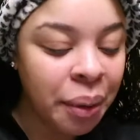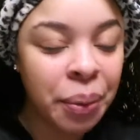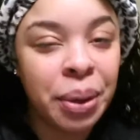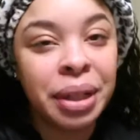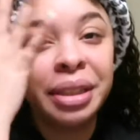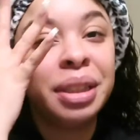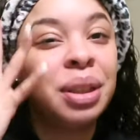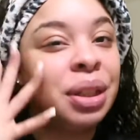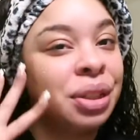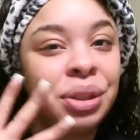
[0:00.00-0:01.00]
Because
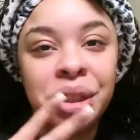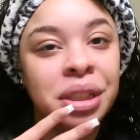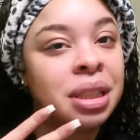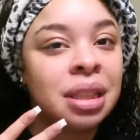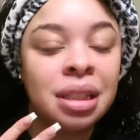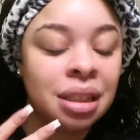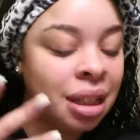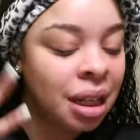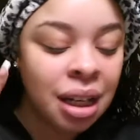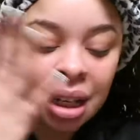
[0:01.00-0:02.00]
this just,
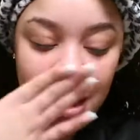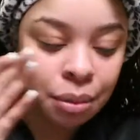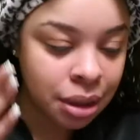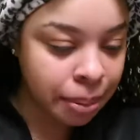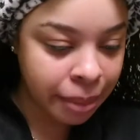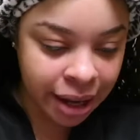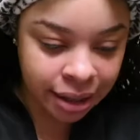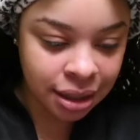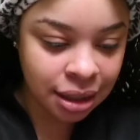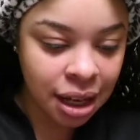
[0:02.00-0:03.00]
it was a
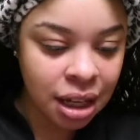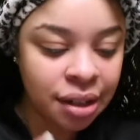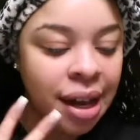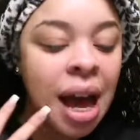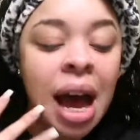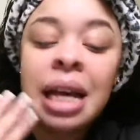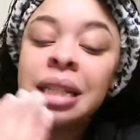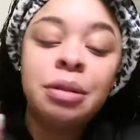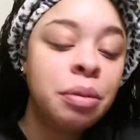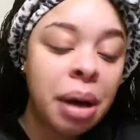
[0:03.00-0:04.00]
mess. Like I
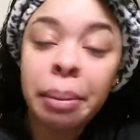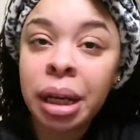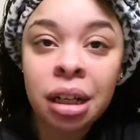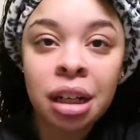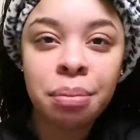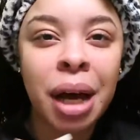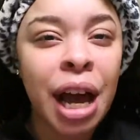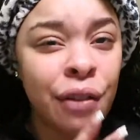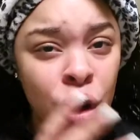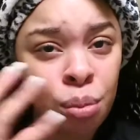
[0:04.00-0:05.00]
sleep in my makeup, I
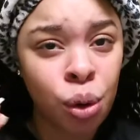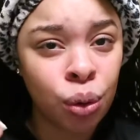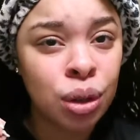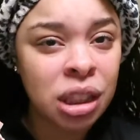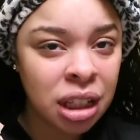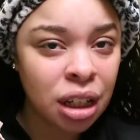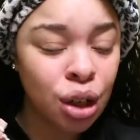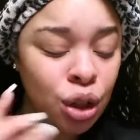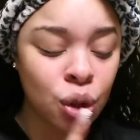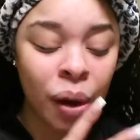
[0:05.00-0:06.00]
have hormonal
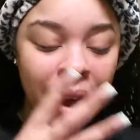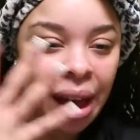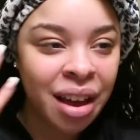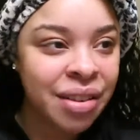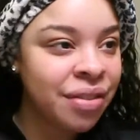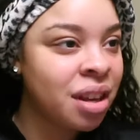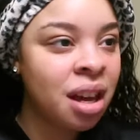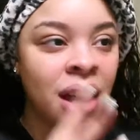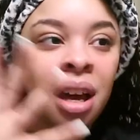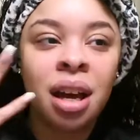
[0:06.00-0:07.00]
skin, so I have
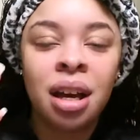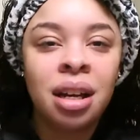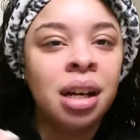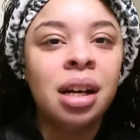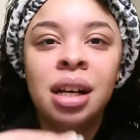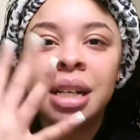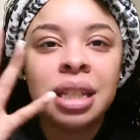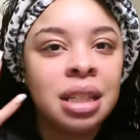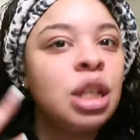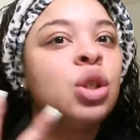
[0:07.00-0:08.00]

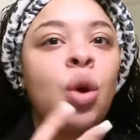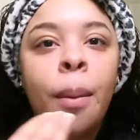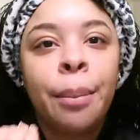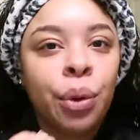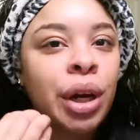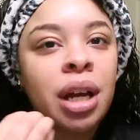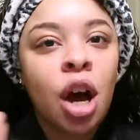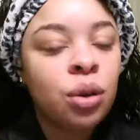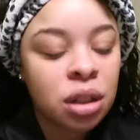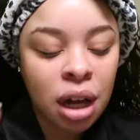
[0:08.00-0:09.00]
seasonal
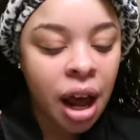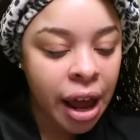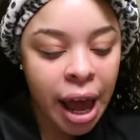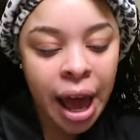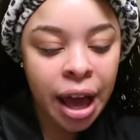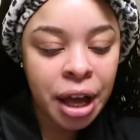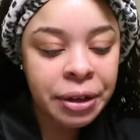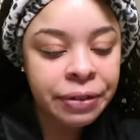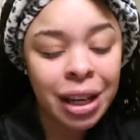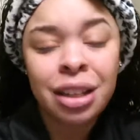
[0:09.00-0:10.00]
breakouts that I
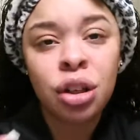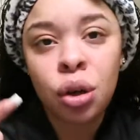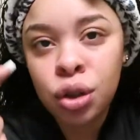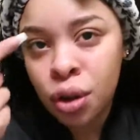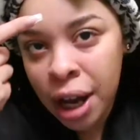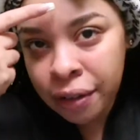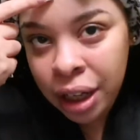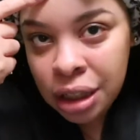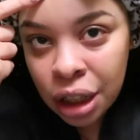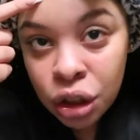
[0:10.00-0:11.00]
have, and then also I have
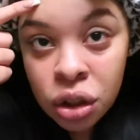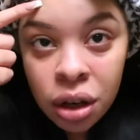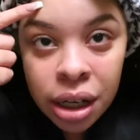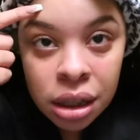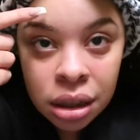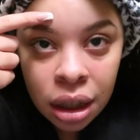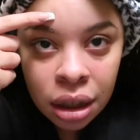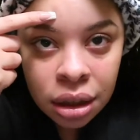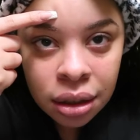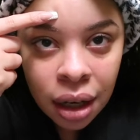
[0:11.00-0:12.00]
like texturized
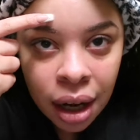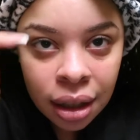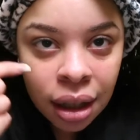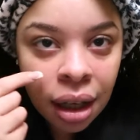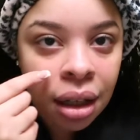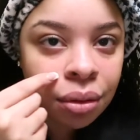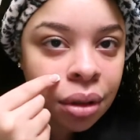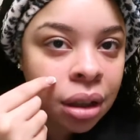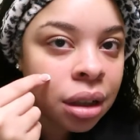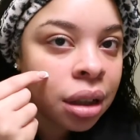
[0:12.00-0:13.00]
skin that I can't
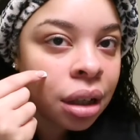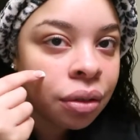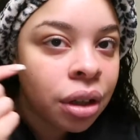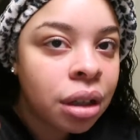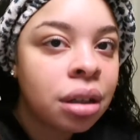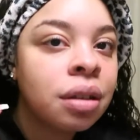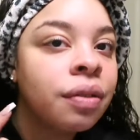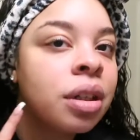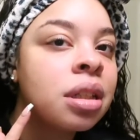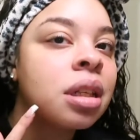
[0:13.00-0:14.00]
really get rid of.
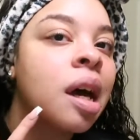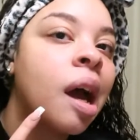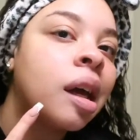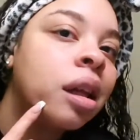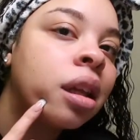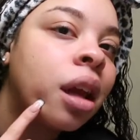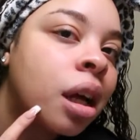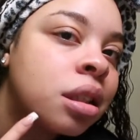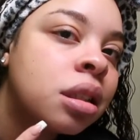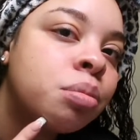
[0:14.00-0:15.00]
It's like, and then I
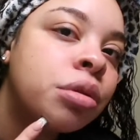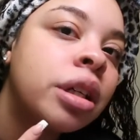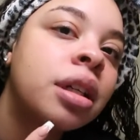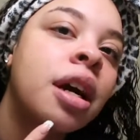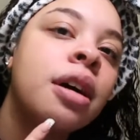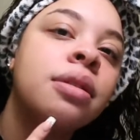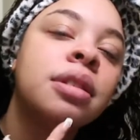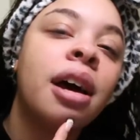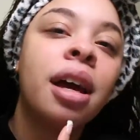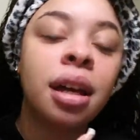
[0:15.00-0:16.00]
just break out.
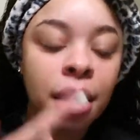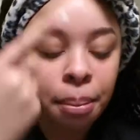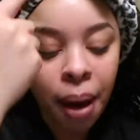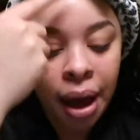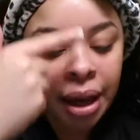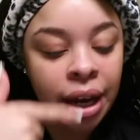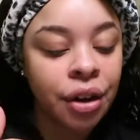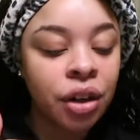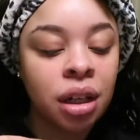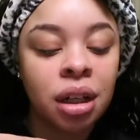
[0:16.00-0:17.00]
Like my
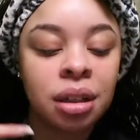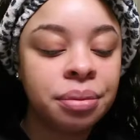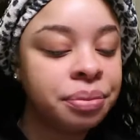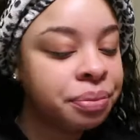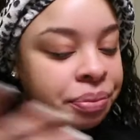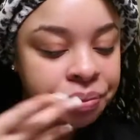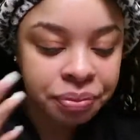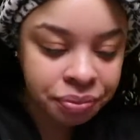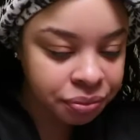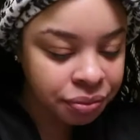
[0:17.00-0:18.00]
area
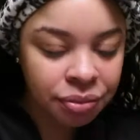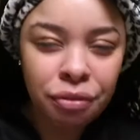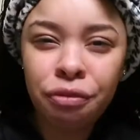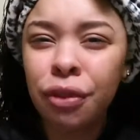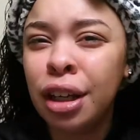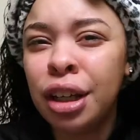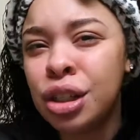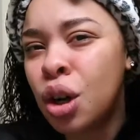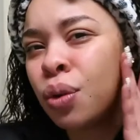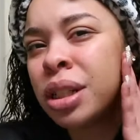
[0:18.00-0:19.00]

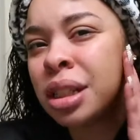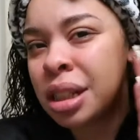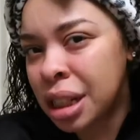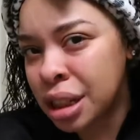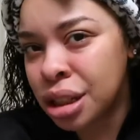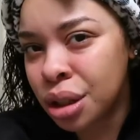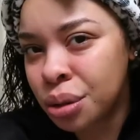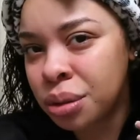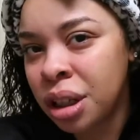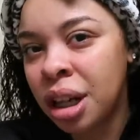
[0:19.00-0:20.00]
is always the
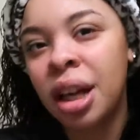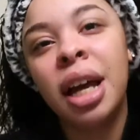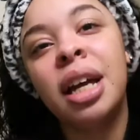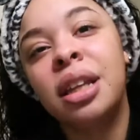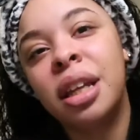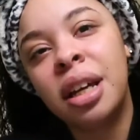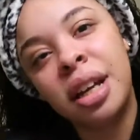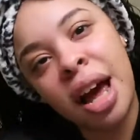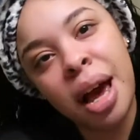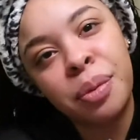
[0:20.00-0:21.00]
T-zone, and
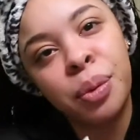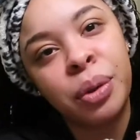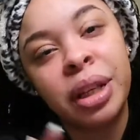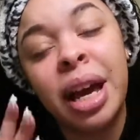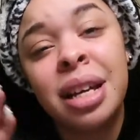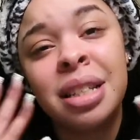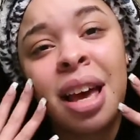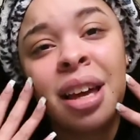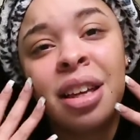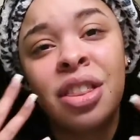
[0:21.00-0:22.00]
then I'm the one that has
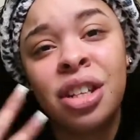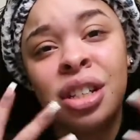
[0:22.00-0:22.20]
like the